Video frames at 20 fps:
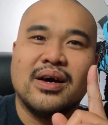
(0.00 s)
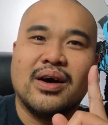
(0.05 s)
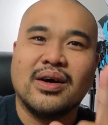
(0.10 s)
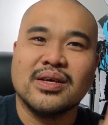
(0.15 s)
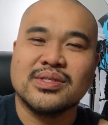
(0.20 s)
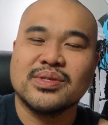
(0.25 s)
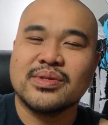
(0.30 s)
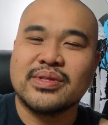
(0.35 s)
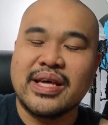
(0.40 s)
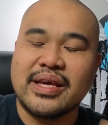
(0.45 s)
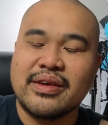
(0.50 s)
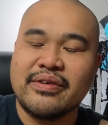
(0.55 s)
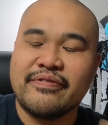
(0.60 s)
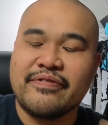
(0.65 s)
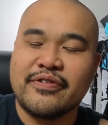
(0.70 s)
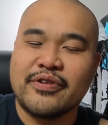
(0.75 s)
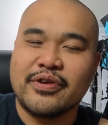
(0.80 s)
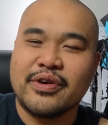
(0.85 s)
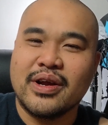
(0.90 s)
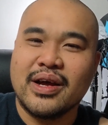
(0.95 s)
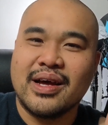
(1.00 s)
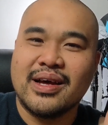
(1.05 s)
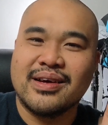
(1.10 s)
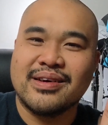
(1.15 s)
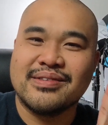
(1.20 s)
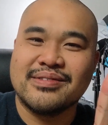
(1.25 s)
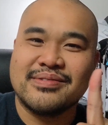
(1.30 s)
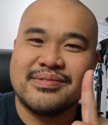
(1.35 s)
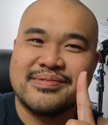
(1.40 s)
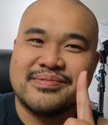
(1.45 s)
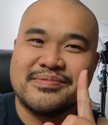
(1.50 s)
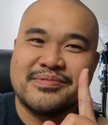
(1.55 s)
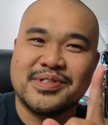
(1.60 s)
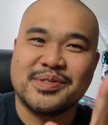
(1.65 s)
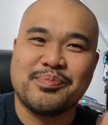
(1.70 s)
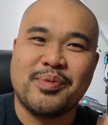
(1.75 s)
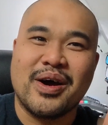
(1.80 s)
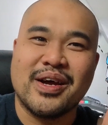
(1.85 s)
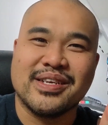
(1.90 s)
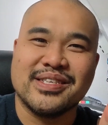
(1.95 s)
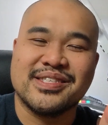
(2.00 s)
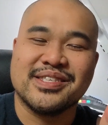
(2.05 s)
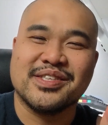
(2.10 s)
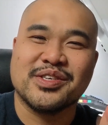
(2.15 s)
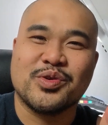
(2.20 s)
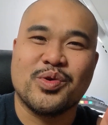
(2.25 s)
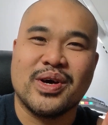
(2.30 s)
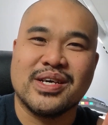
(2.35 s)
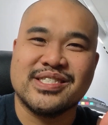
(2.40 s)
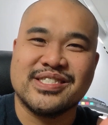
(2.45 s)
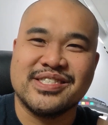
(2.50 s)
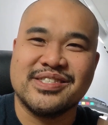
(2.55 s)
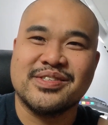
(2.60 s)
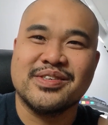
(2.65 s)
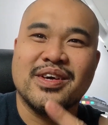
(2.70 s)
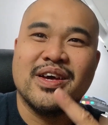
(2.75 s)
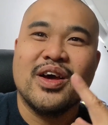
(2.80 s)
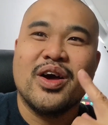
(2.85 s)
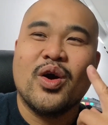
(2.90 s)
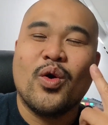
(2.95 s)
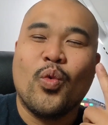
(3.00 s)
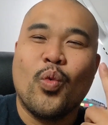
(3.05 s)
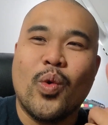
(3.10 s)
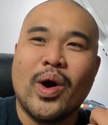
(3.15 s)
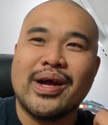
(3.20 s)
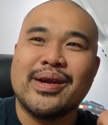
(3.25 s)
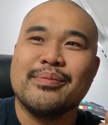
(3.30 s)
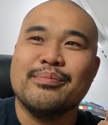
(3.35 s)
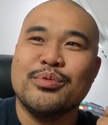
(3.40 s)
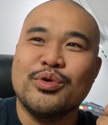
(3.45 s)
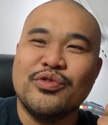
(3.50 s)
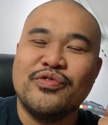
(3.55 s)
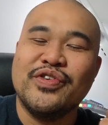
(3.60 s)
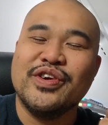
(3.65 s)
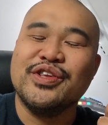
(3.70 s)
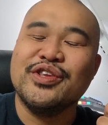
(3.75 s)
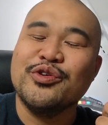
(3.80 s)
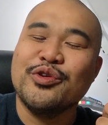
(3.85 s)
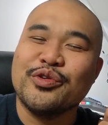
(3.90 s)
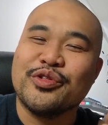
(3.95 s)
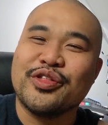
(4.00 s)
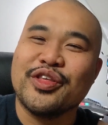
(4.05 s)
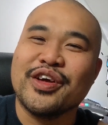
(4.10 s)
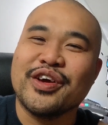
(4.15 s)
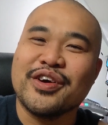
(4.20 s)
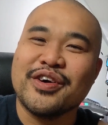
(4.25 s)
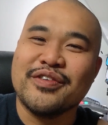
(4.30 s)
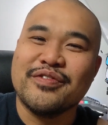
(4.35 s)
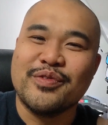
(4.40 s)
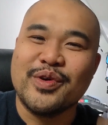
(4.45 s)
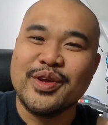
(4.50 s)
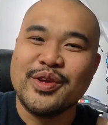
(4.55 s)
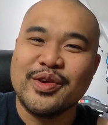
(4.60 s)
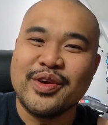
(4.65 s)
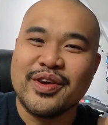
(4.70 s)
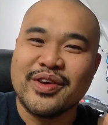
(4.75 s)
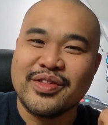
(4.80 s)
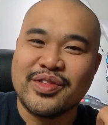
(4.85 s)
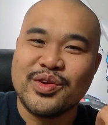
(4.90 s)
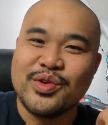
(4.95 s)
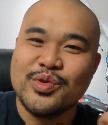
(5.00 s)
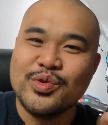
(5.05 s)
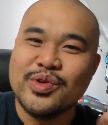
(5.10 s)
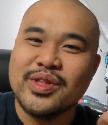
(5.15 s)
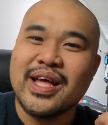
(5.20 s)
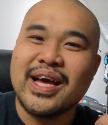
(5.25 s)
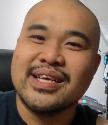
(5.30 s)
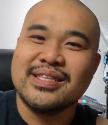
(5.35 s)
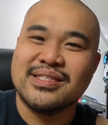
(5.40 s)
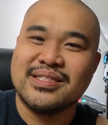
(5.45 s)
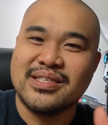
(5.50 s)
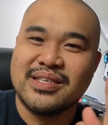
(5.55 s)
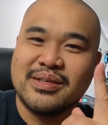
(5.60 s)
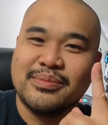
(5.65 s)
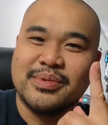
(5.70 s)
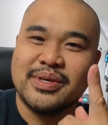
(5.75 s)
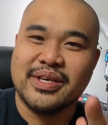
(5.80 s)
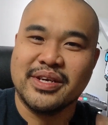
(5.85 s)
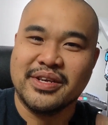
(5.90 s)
Also, thank you for... Uh, responding to the question, what movie do you think of when you hear the New Line Cinema